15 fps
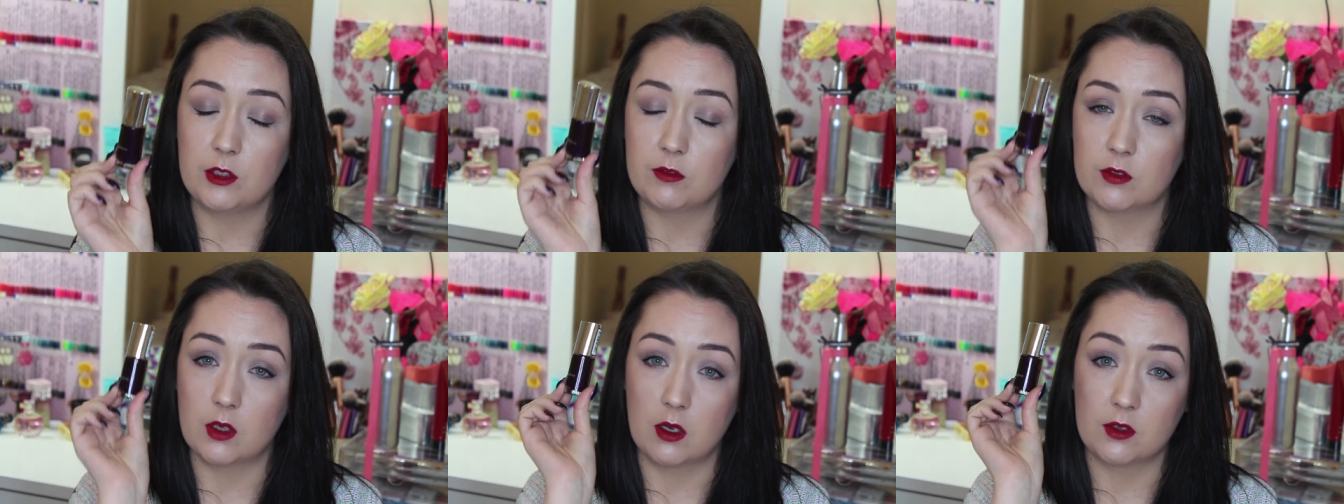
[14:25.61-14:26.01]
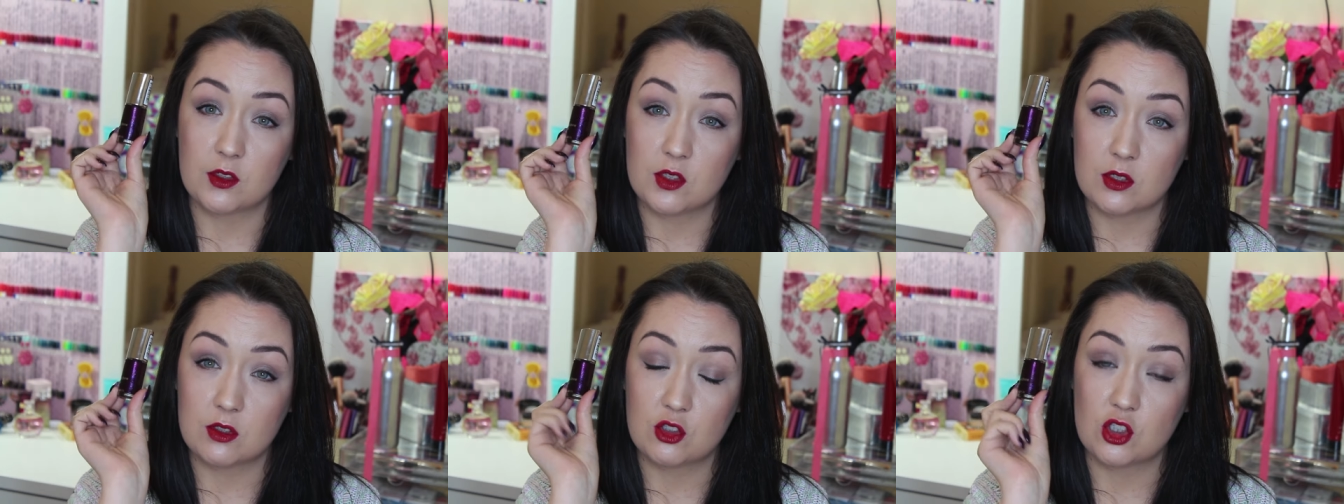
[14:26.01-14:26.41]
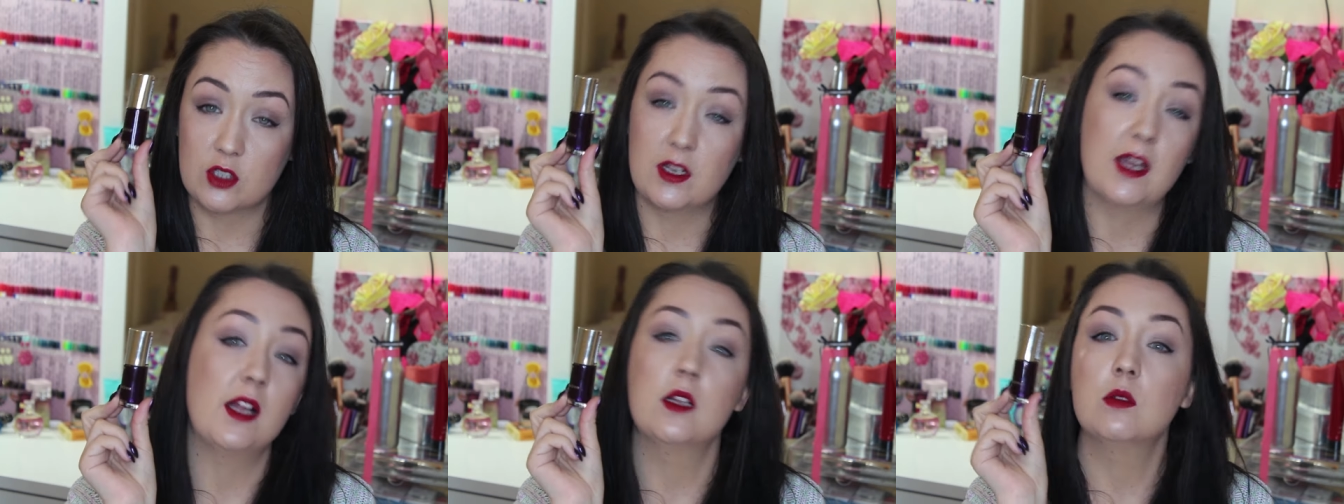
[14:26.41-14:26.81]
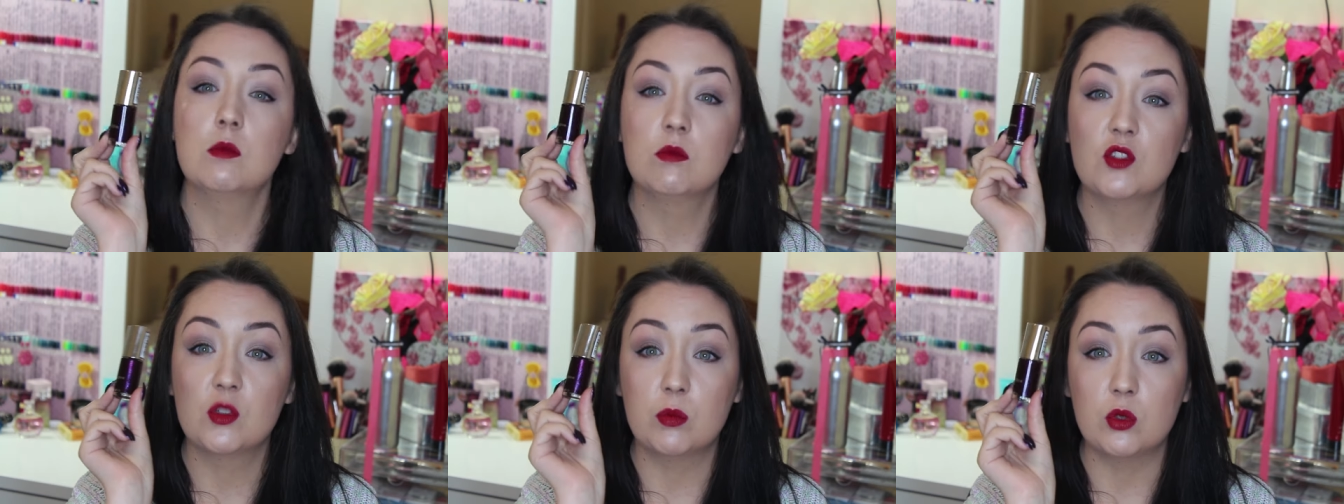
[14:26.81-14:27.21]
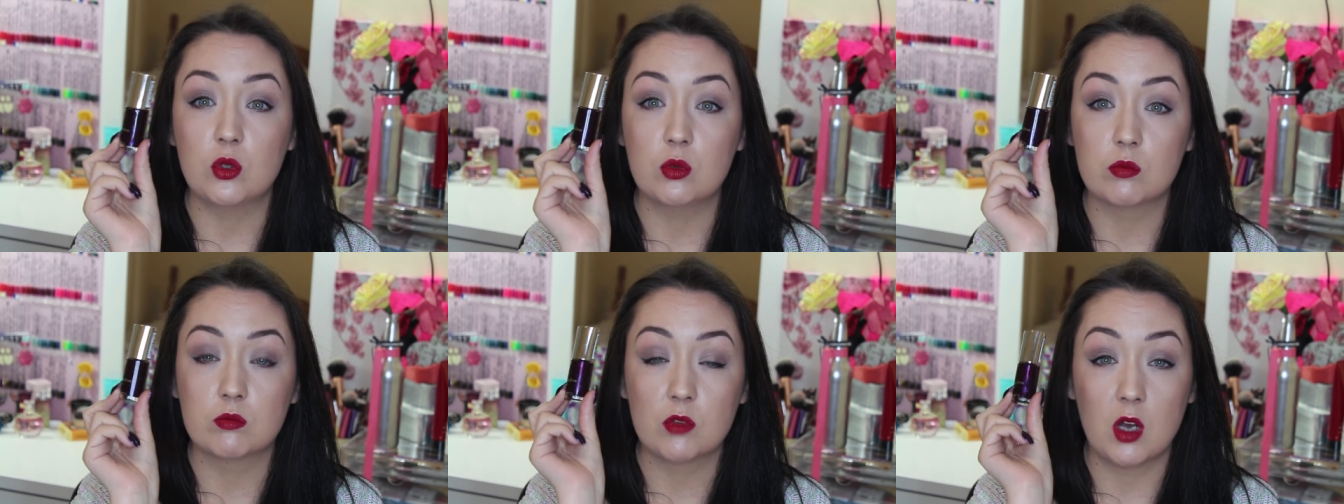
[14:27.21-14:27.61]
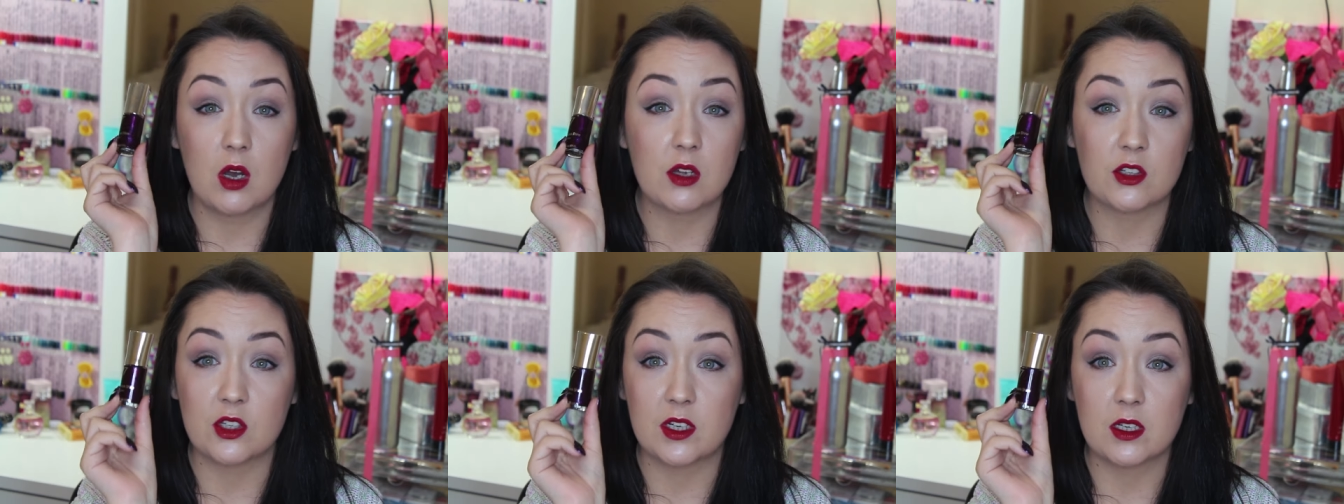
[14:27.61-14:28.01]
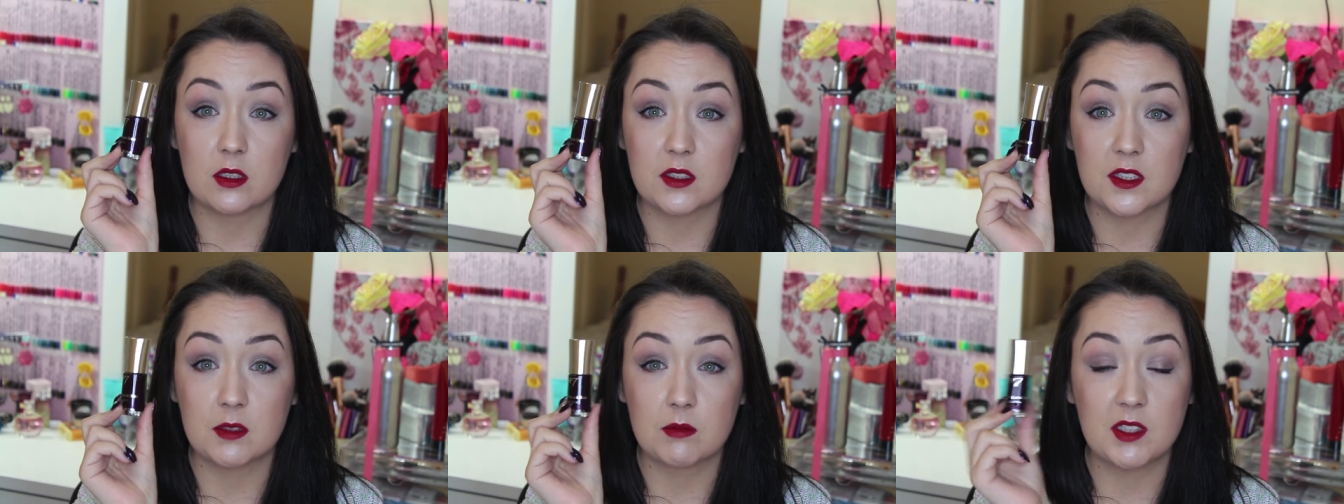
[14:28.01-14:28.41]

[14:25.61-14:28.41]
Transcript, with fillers: you've got Chanel Taboo on your nails.